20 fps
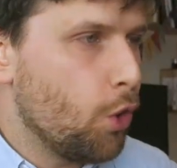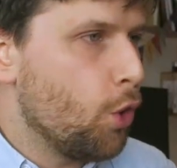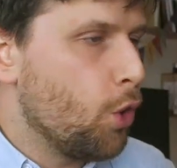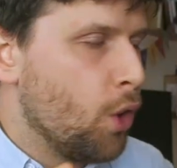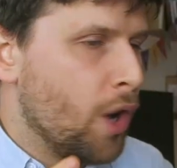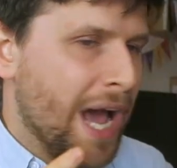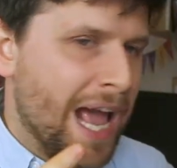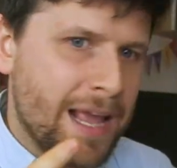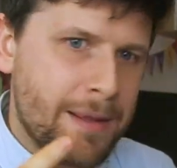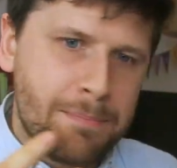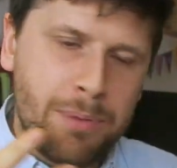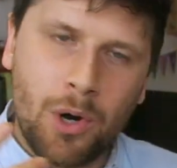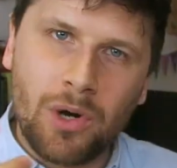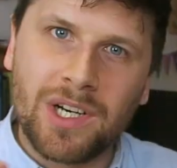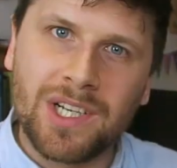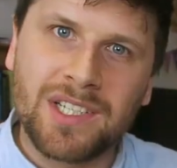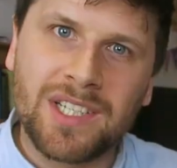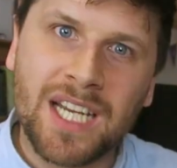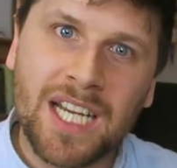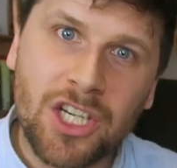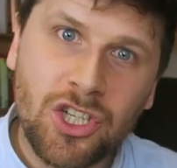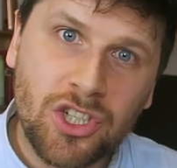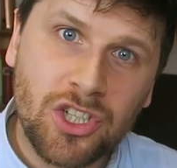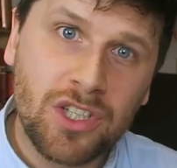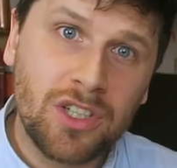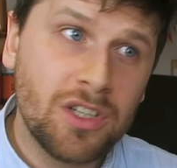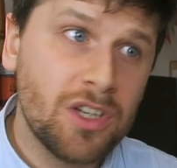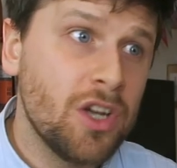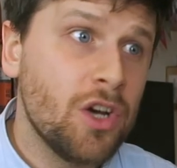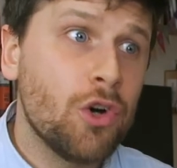or a
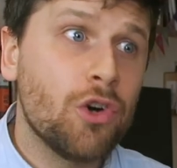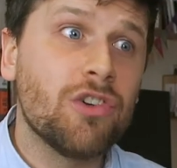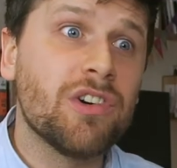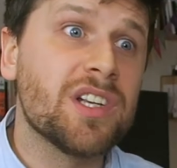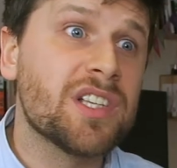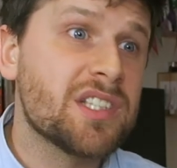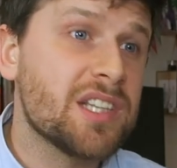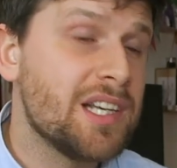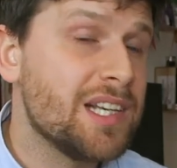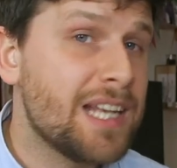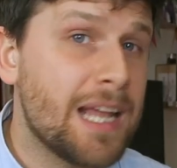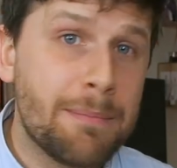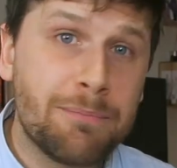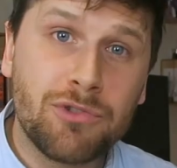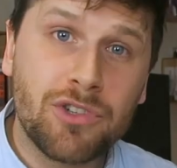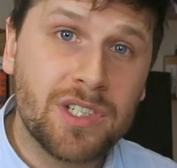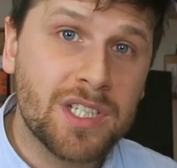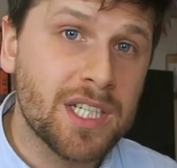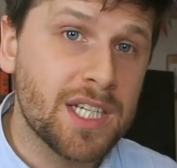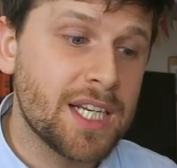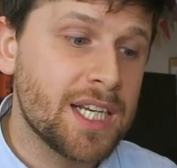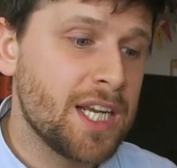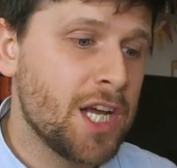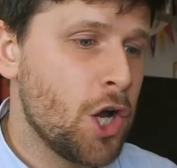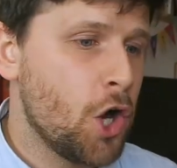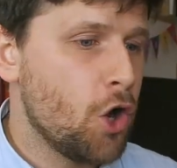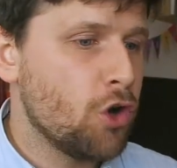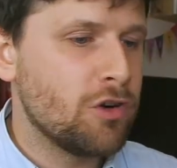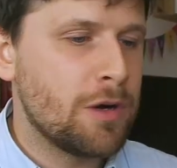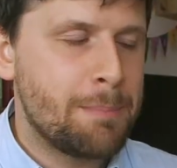politician or a
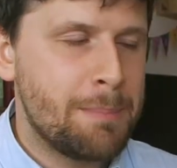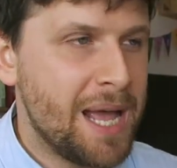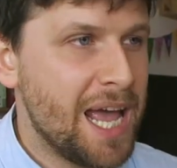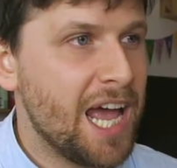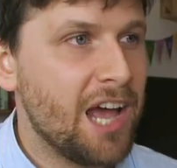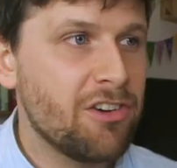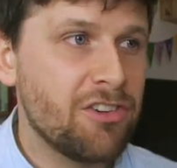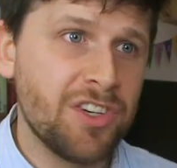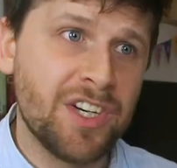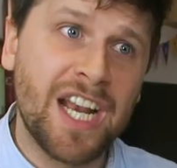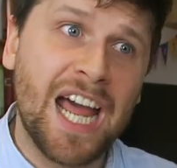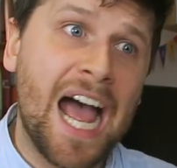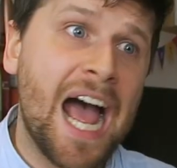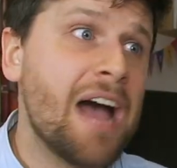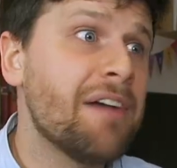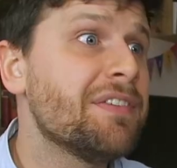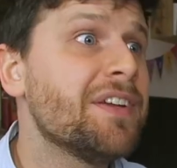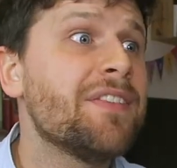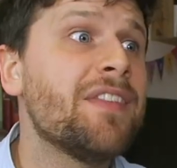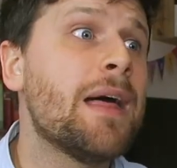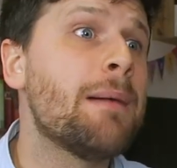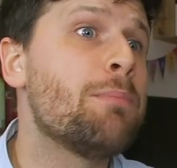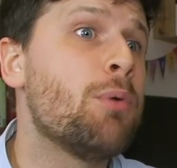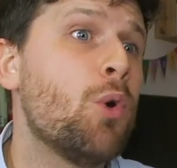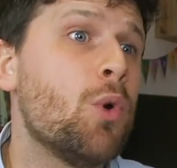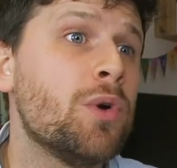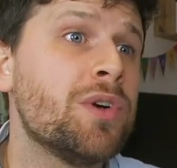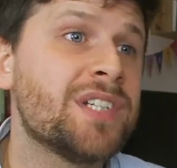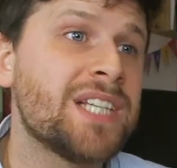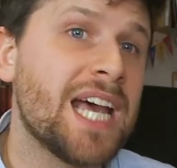celebrity or a parent having their
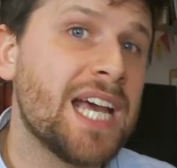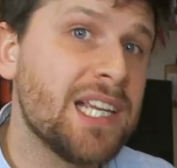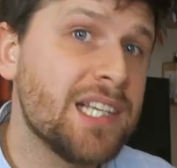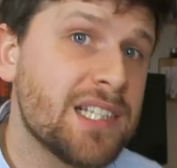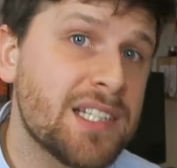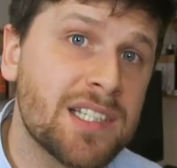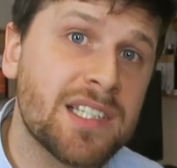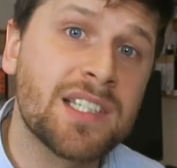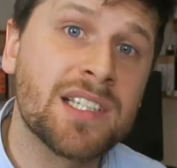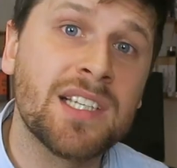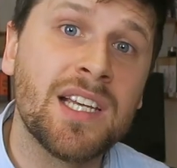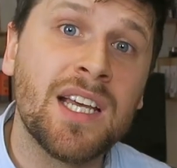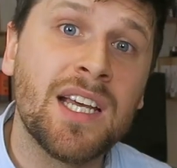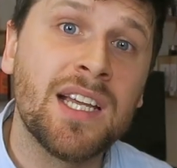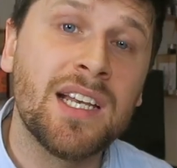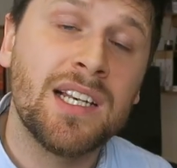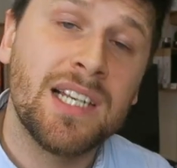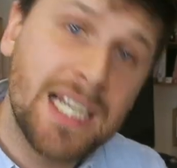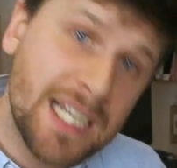porn tastes